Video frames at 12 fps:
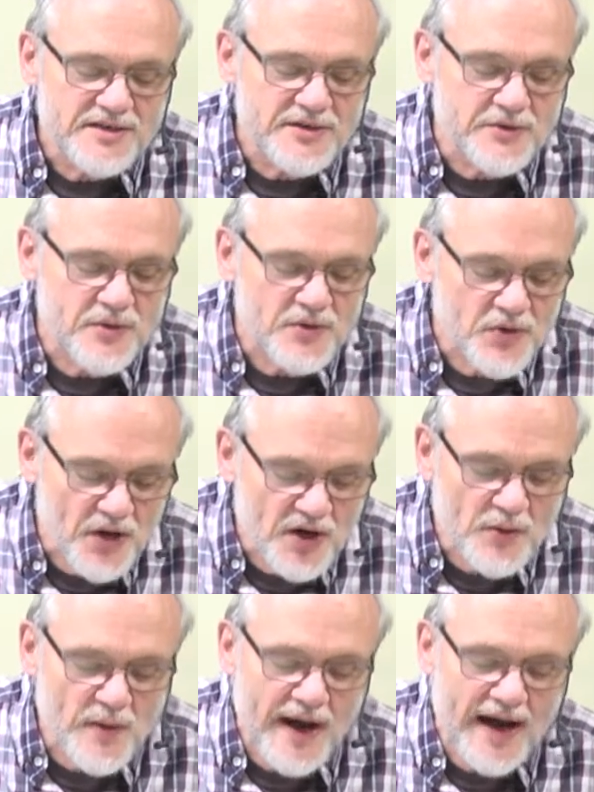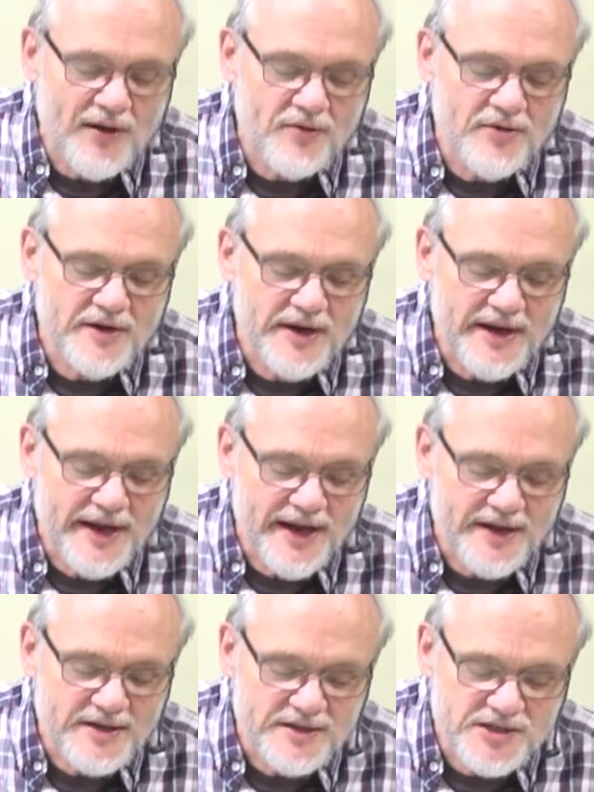to look around
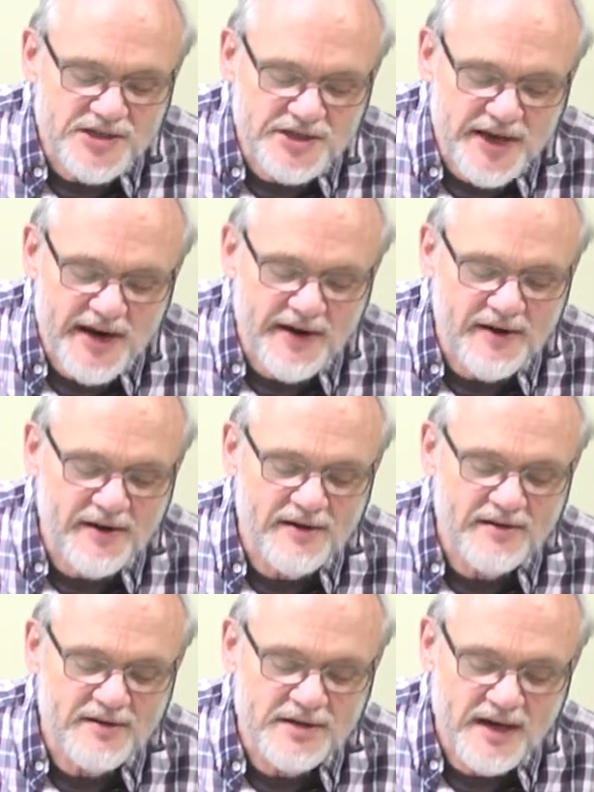and to share